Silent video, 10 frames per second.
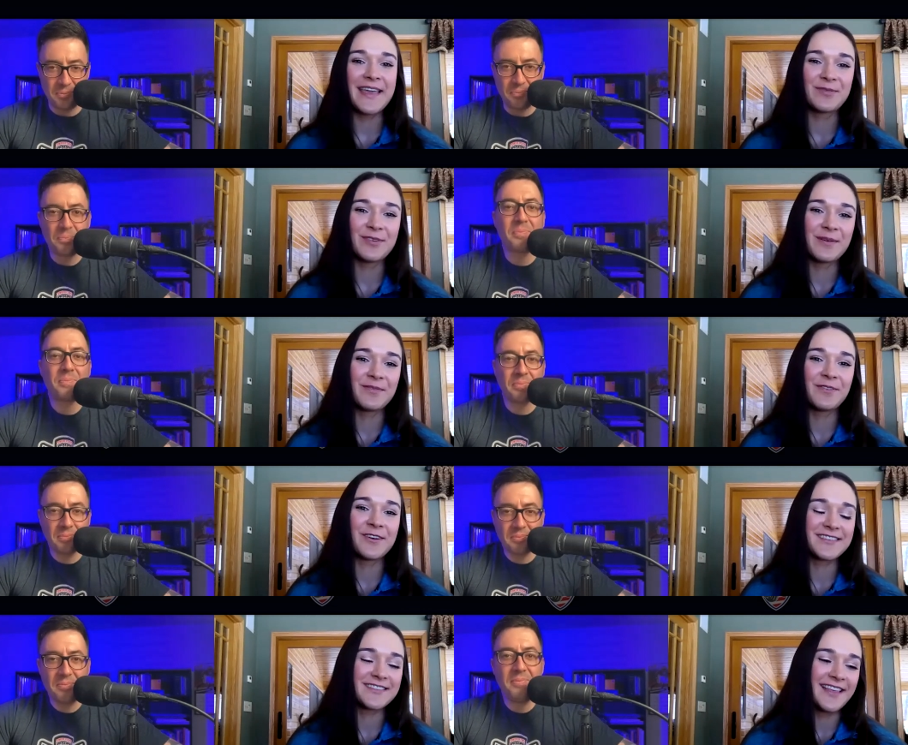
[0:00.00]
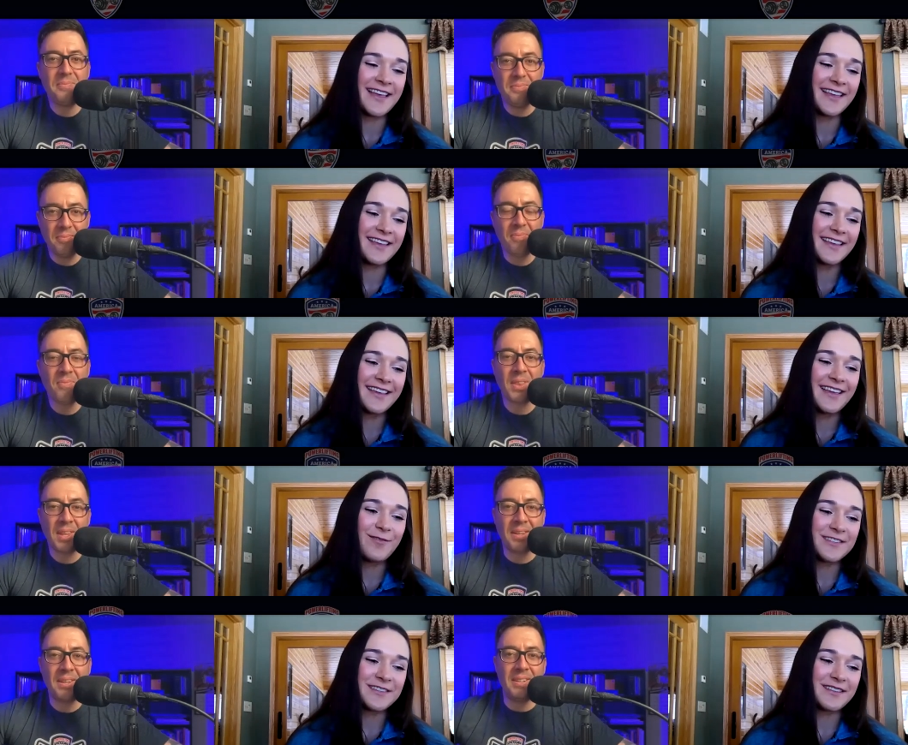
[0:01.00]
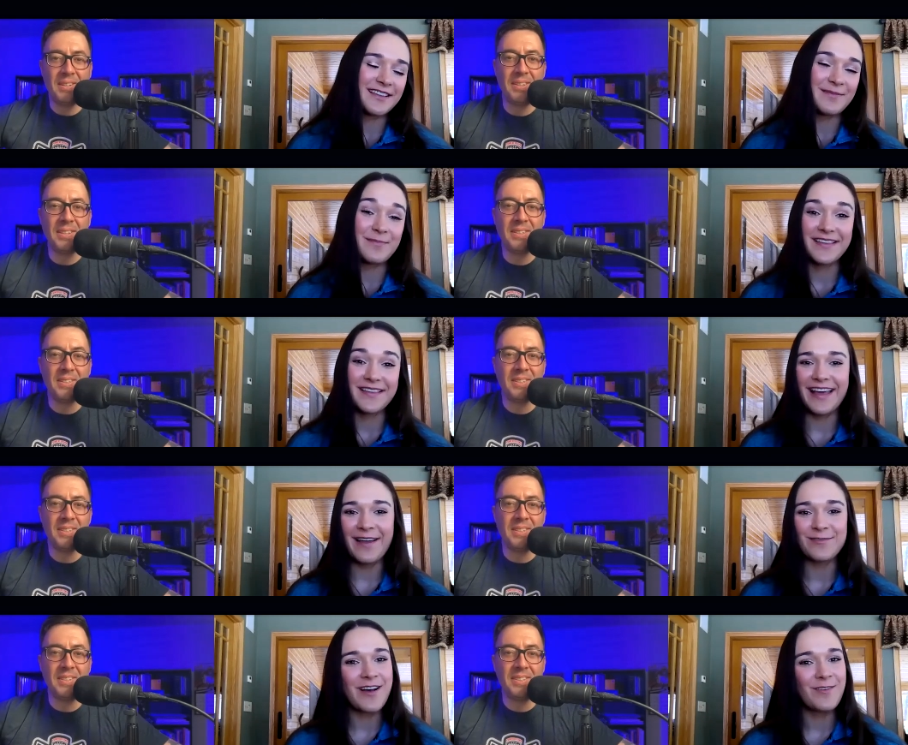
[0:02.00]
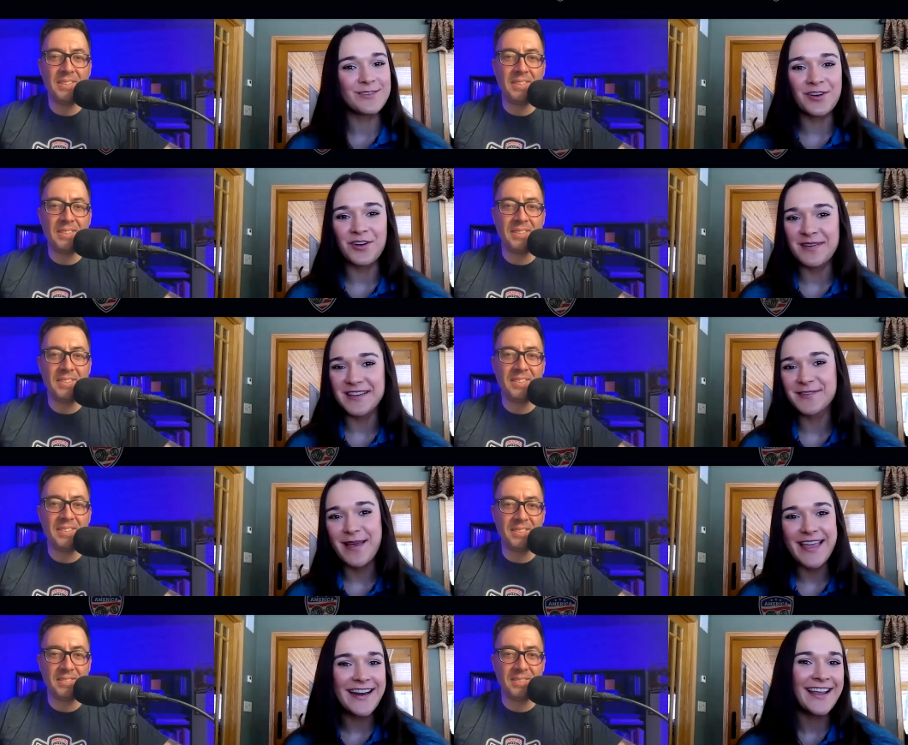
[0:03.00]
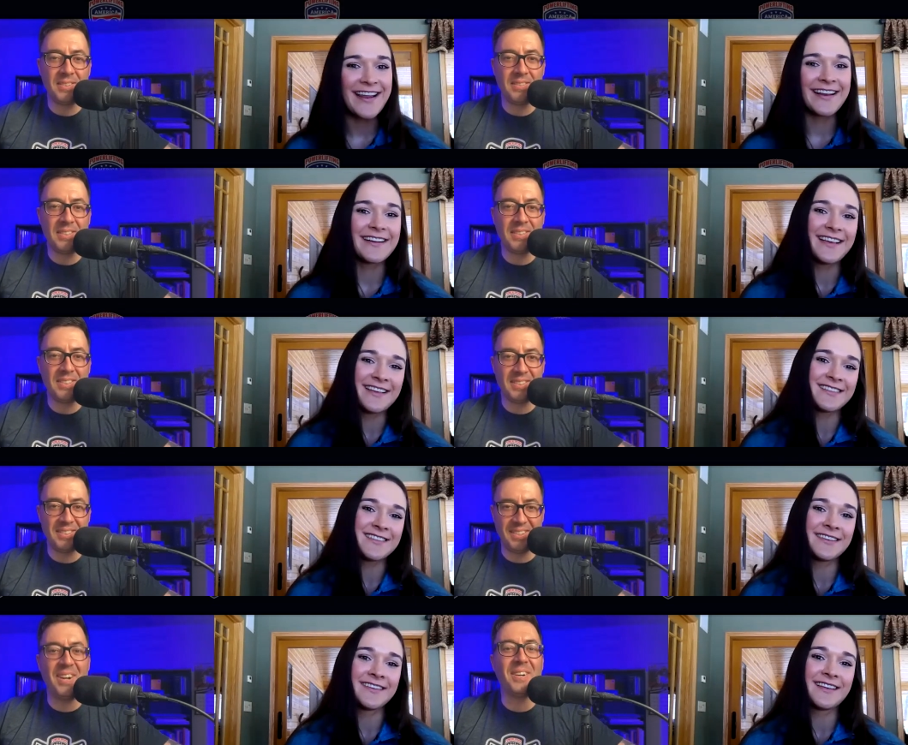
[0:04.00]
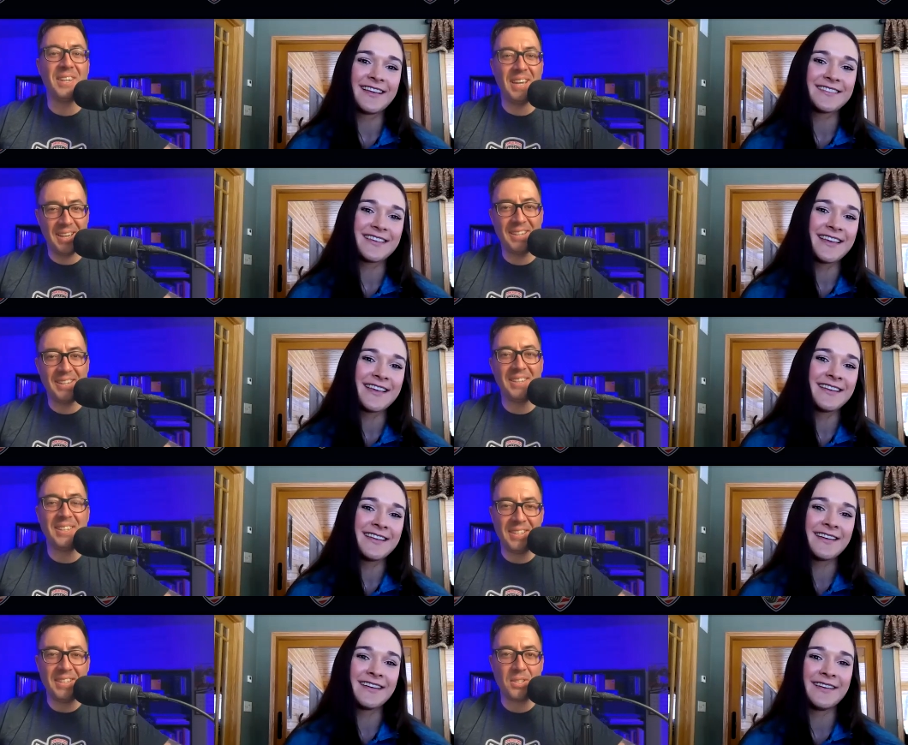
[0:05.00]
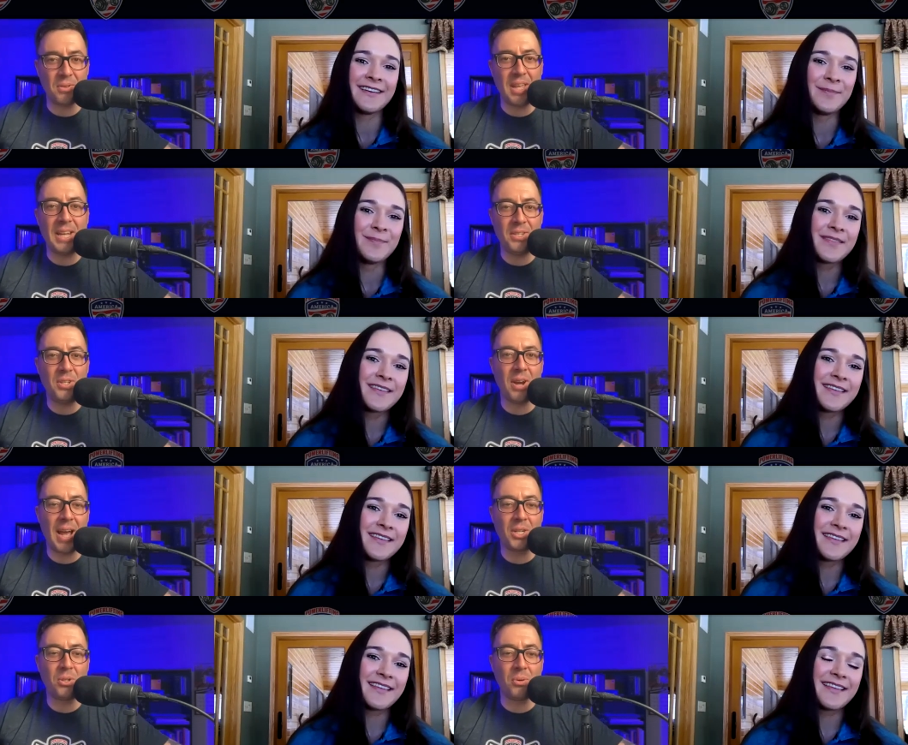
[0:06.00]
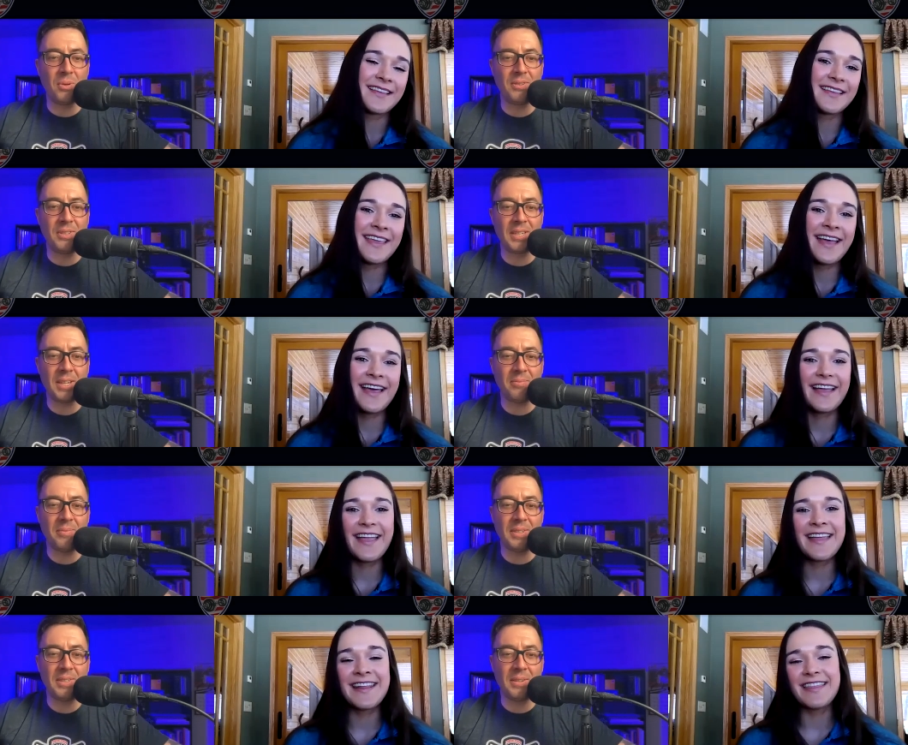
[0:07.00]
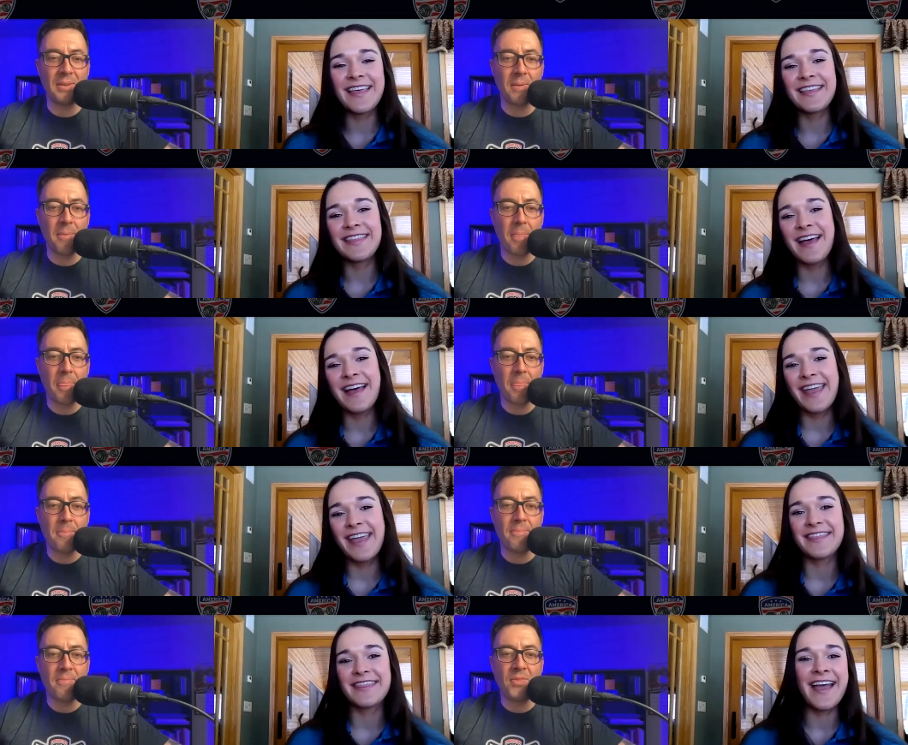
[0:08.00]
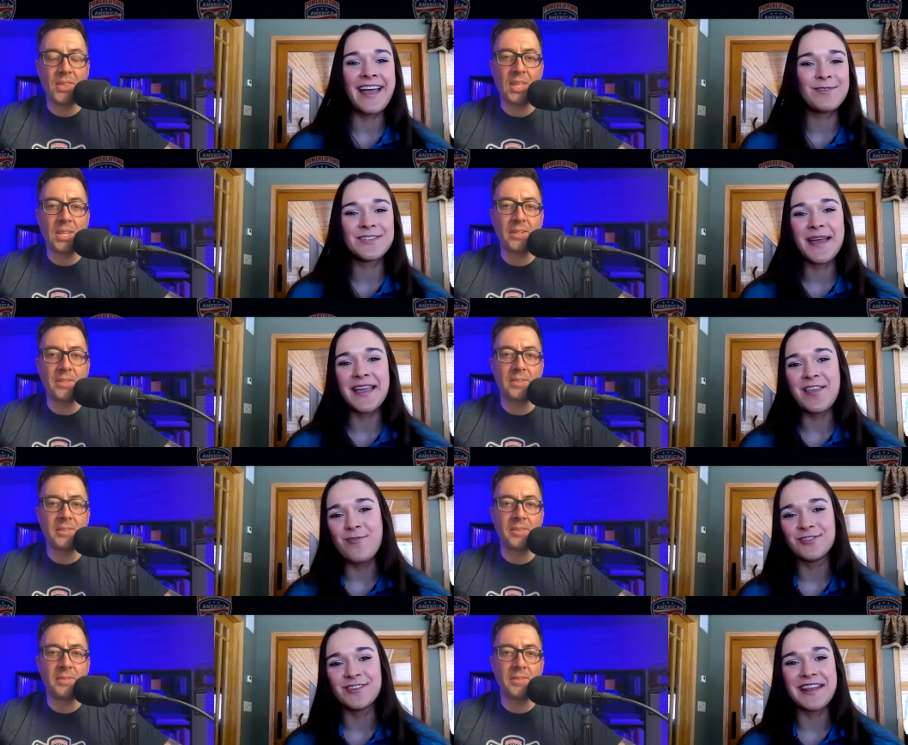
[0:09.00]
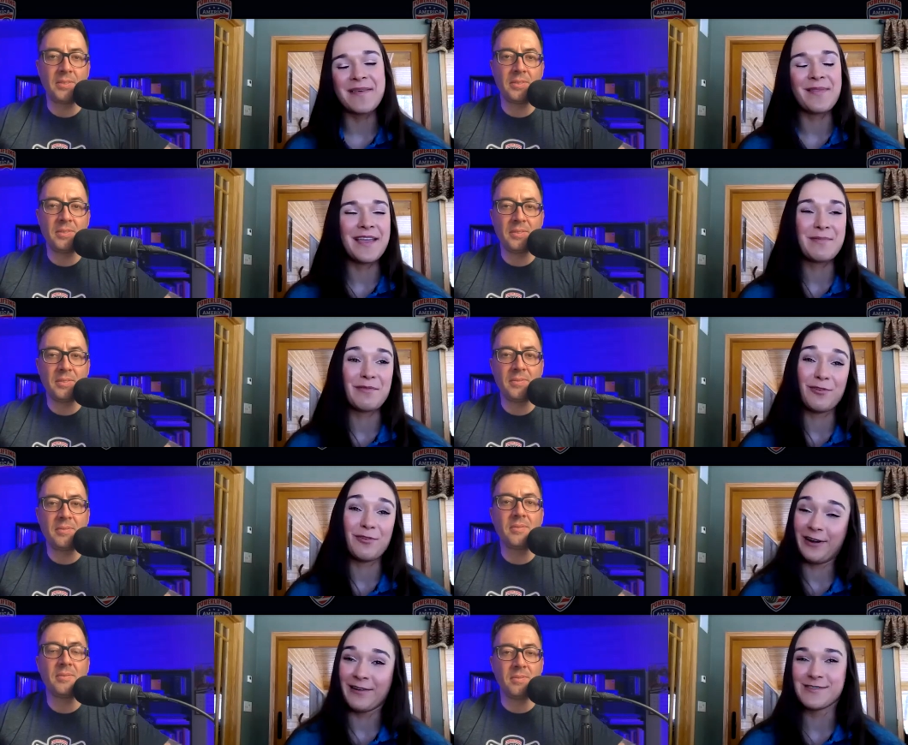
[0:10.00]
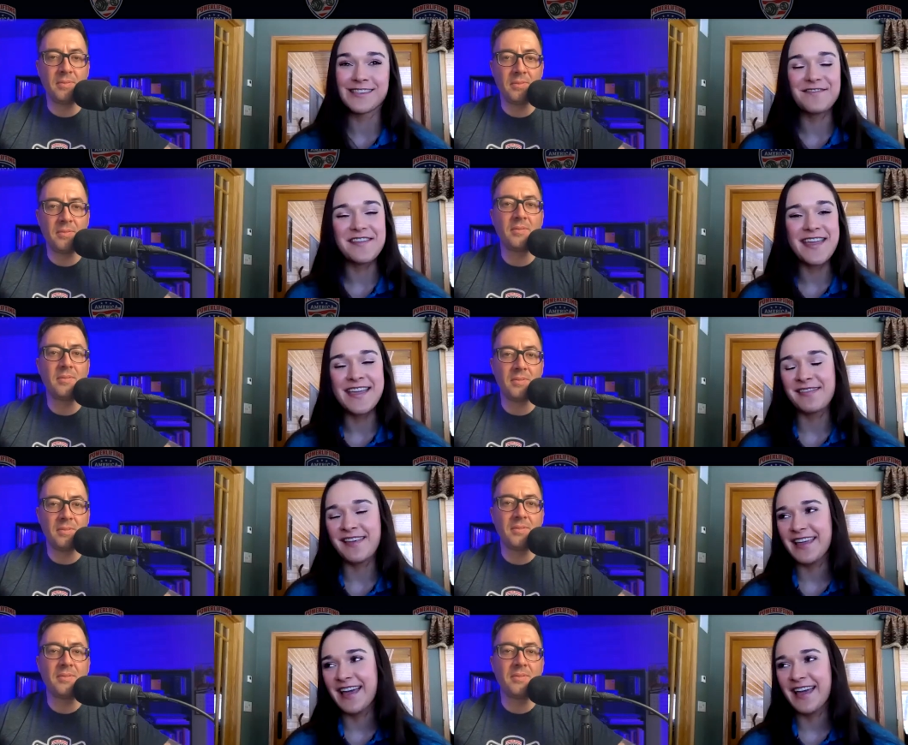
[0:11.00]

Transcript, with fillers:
Speaker 1: kind of came from at first. Like, wasn't I was always called Miss Man Ann. As, uh, okay.
Speaker 2: So that is your actual real nickname. Yeah.
Speaker 1: And it like that, like that was my username like before I was lifting and